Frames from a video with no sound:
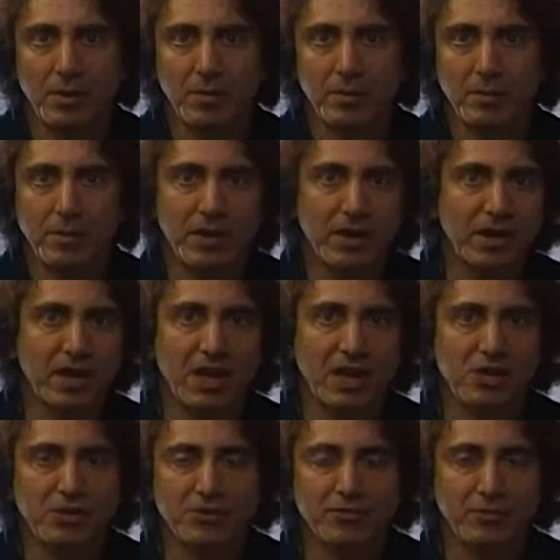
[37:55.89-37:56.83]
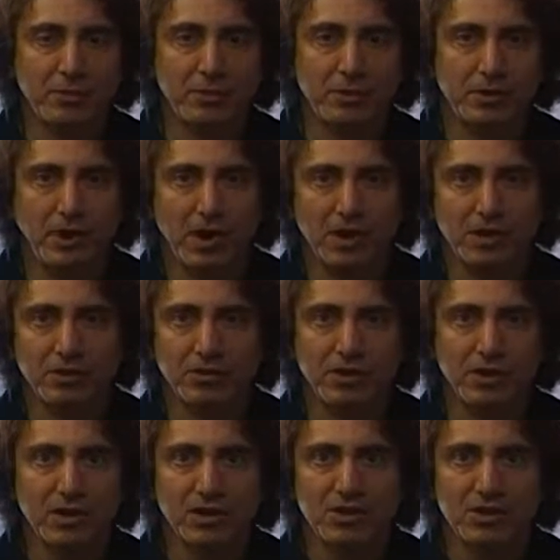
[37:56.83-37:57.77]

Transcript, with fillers: maybe medication from the doctor and